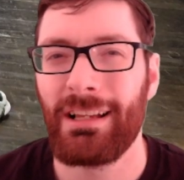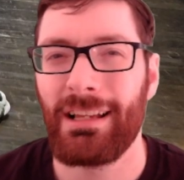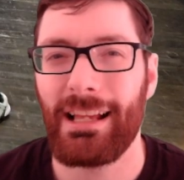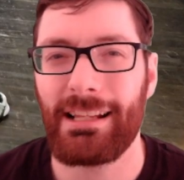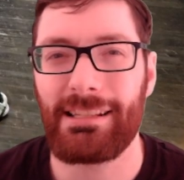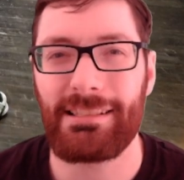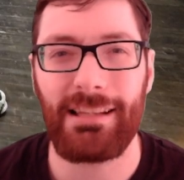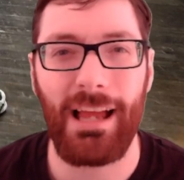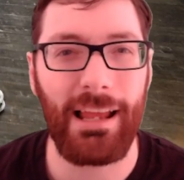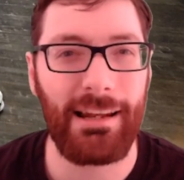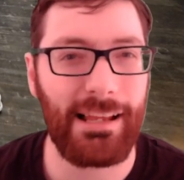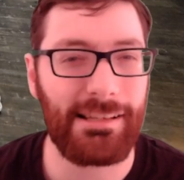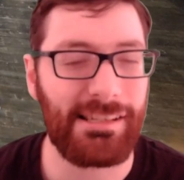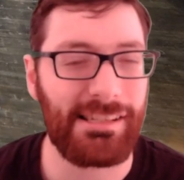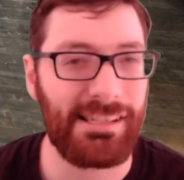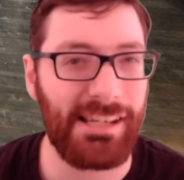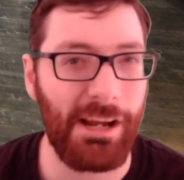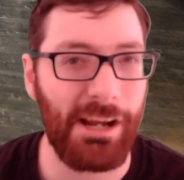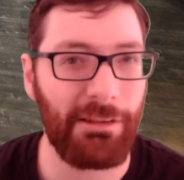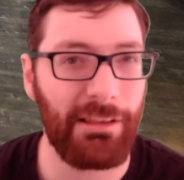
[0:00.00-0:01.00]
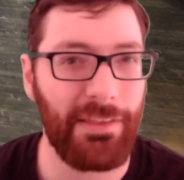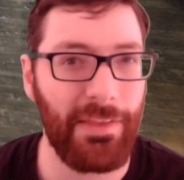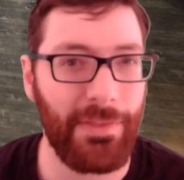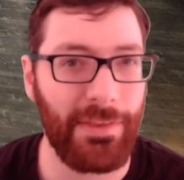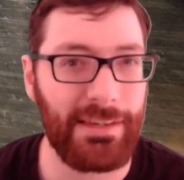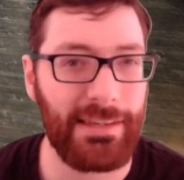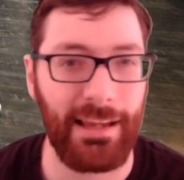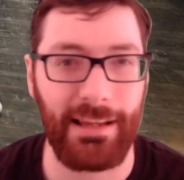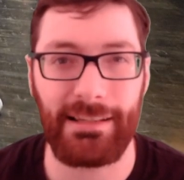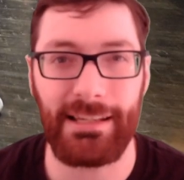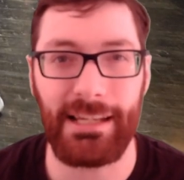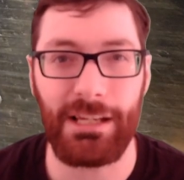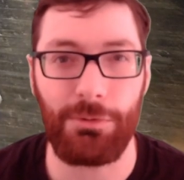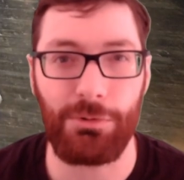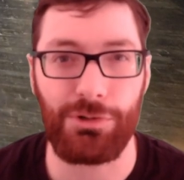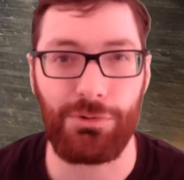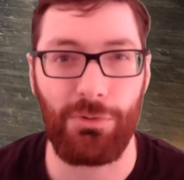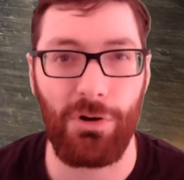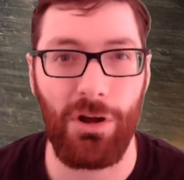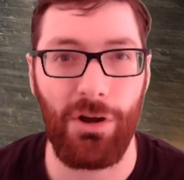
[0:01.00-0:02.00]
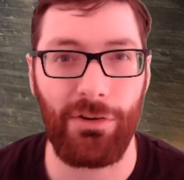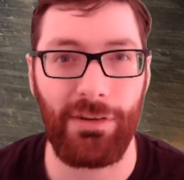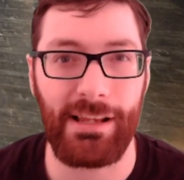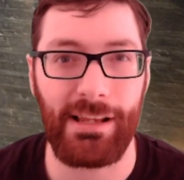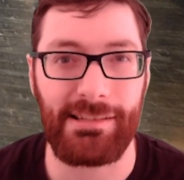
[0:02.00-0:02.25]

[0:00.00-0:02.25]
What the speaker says: it's not necessarily that the technique was wrong,